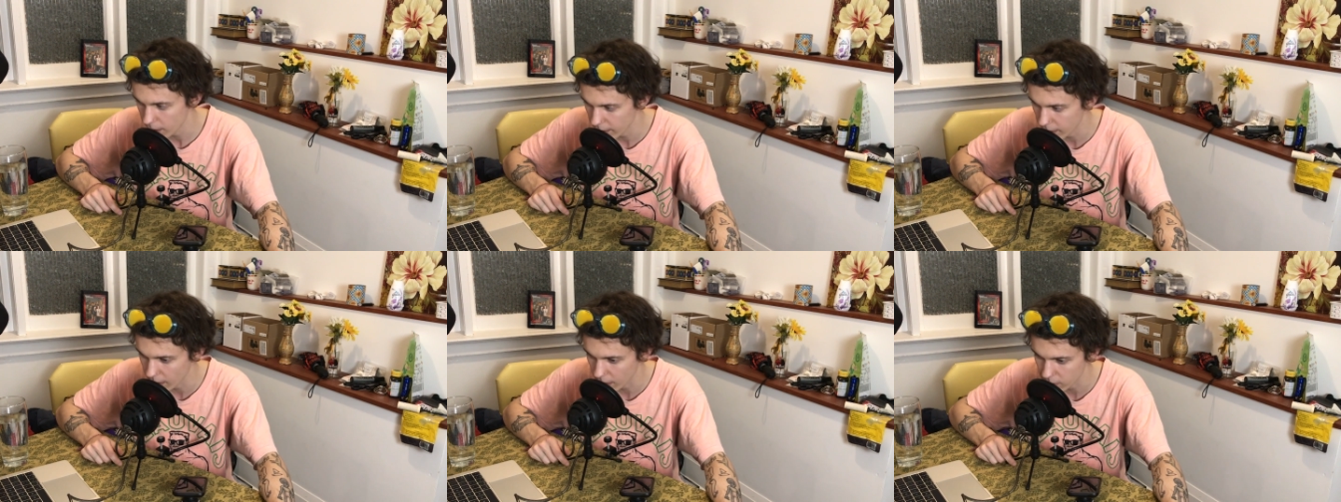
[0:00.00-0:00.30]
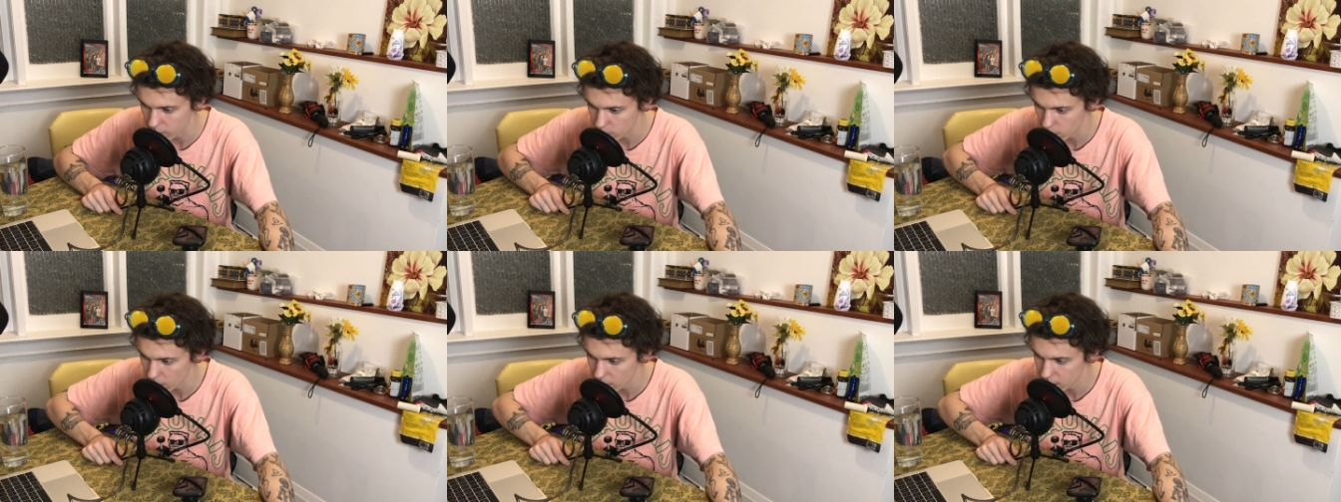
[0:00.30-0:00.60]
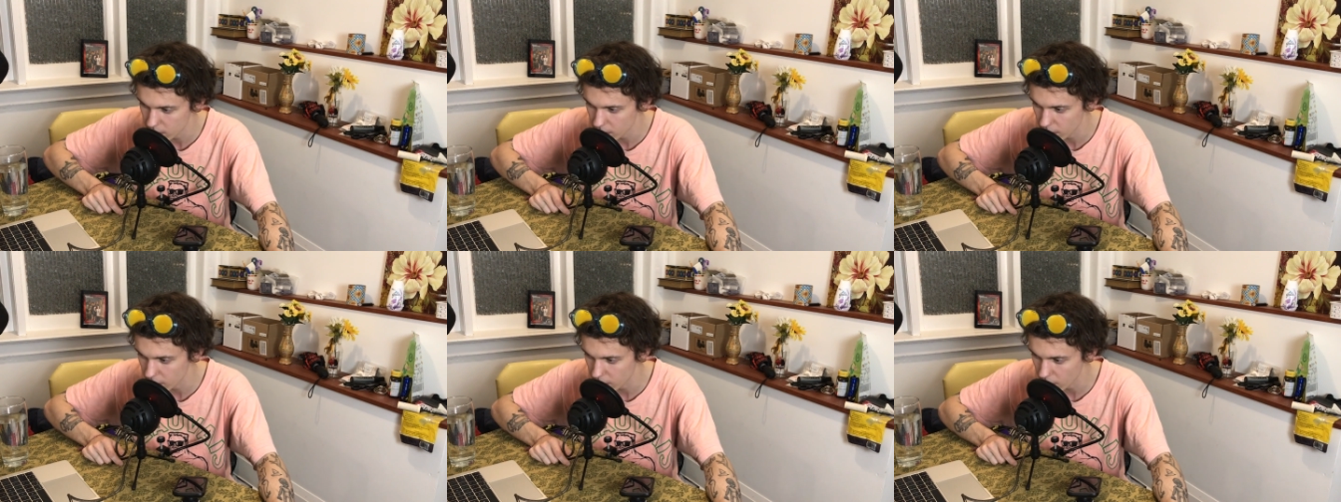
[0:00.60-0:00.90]
I got this one.
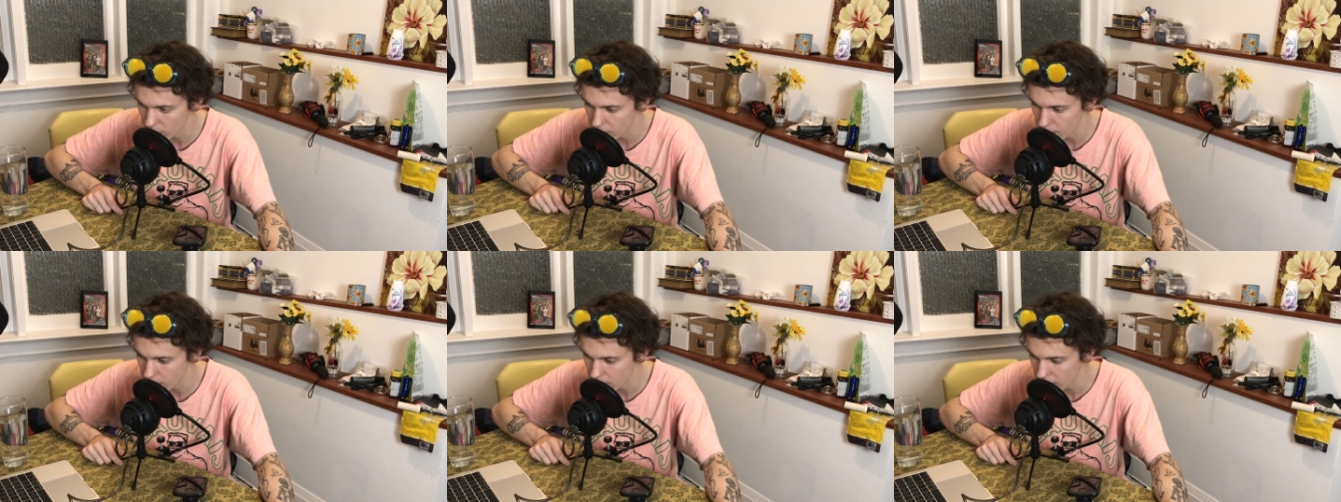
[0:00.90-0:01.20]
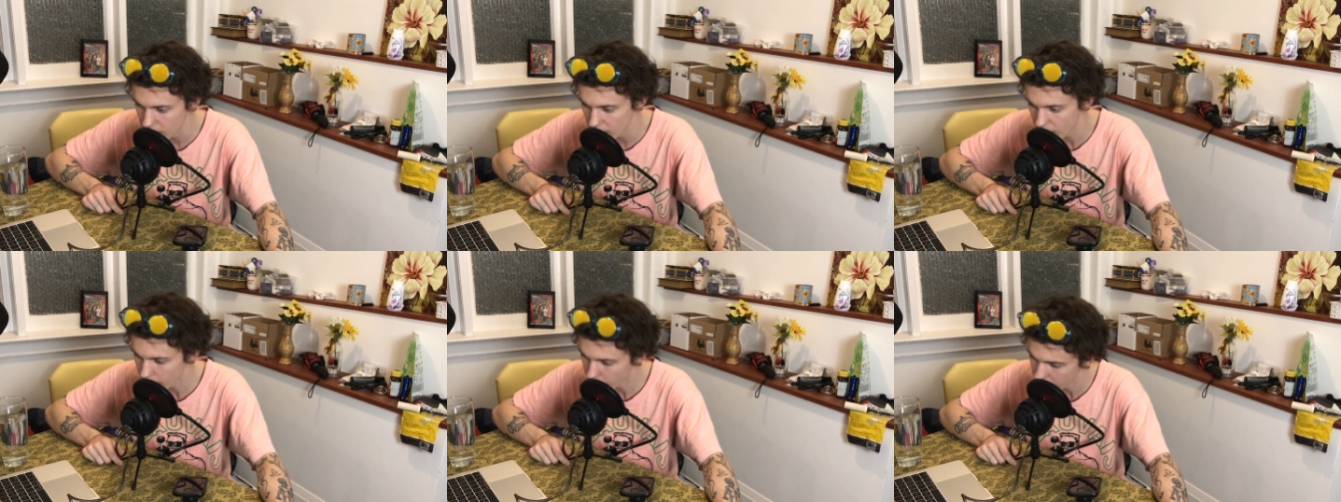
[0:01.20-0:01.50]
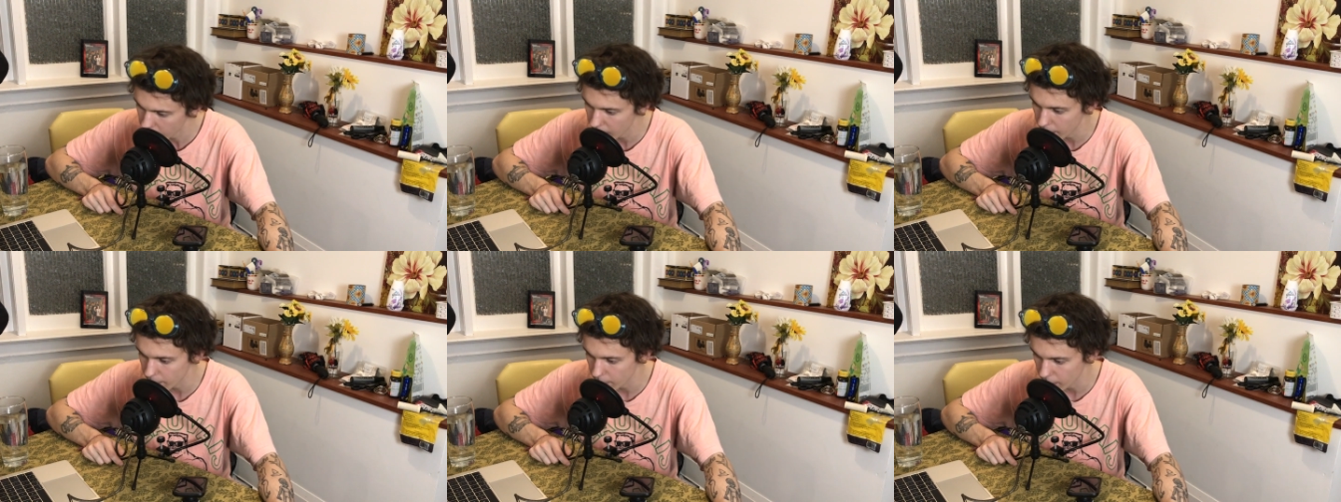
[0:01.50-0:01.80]
He's going to donate money, and I'm
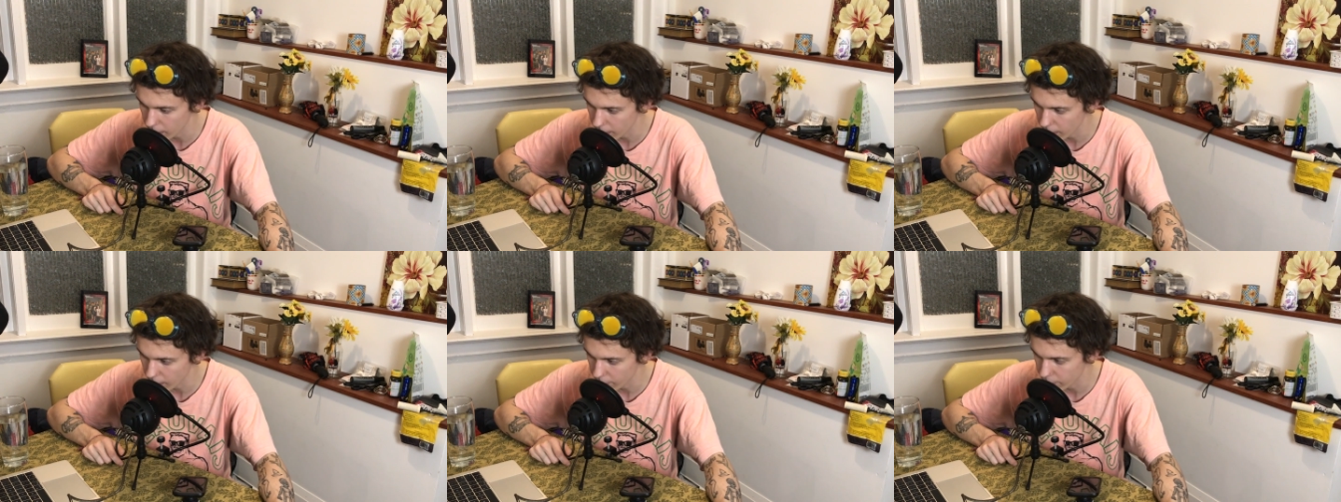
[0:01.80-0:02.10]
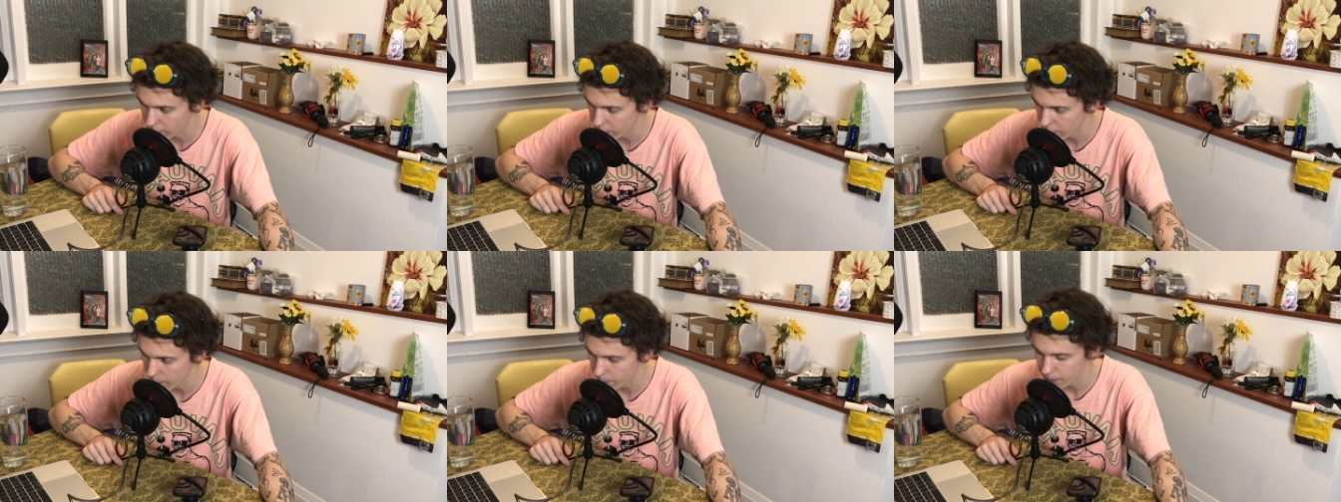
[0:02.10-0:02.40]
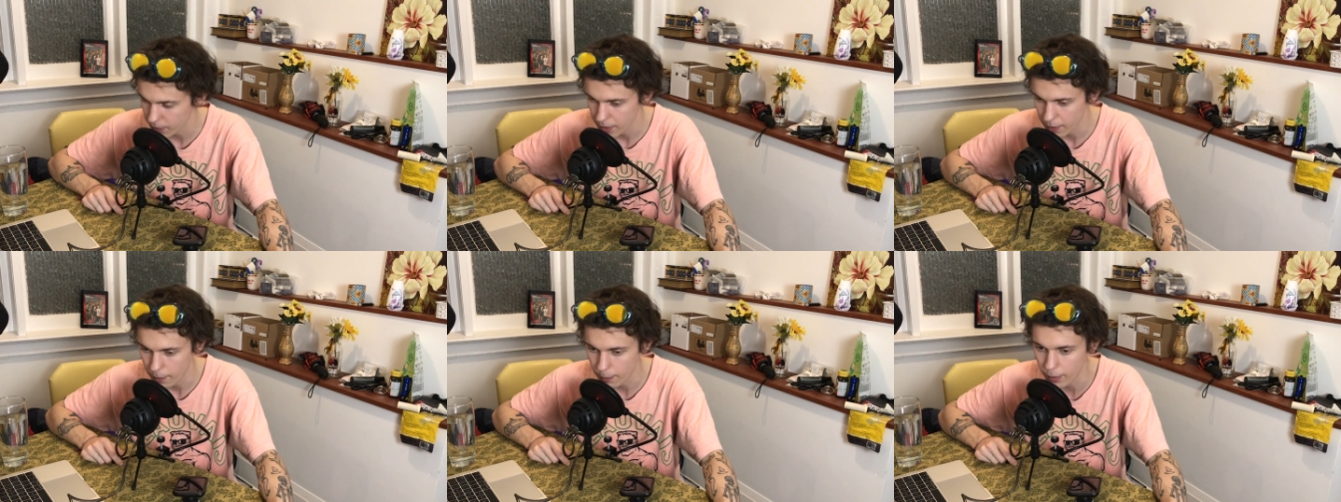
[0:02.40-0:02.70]
going to get money off of him.